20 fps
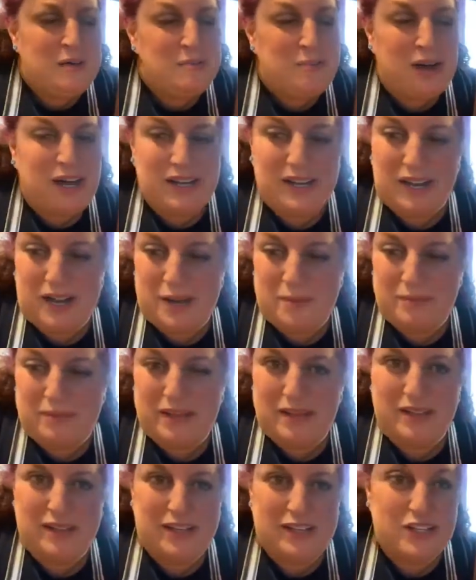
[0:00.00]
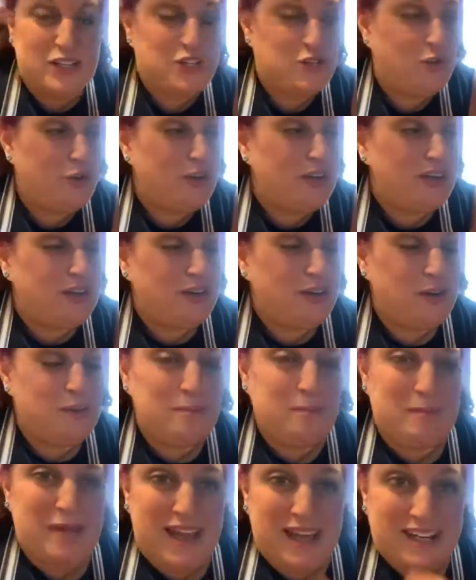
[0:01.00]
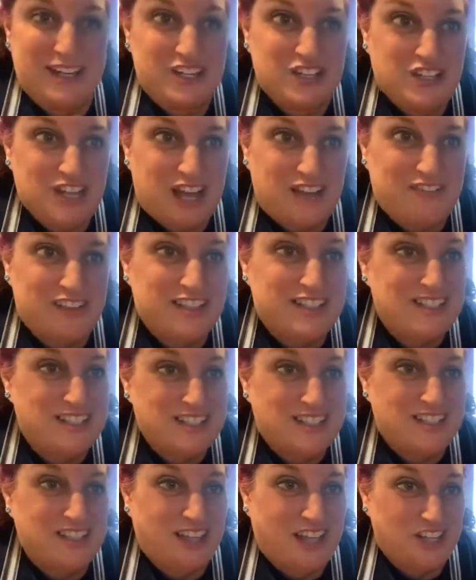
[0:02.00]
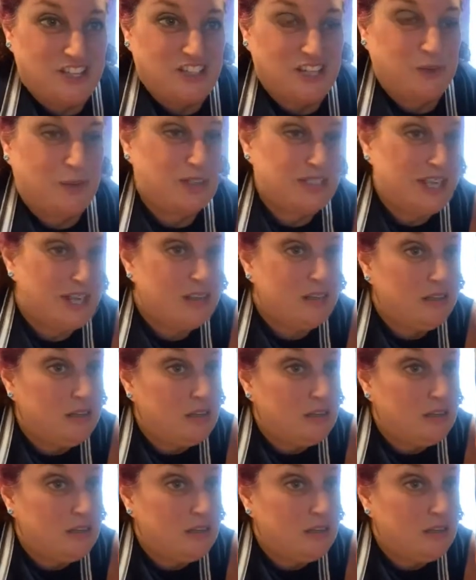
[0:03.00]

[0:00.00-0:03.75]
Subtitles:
But enjoy your Manischewitz Slushie. What's that?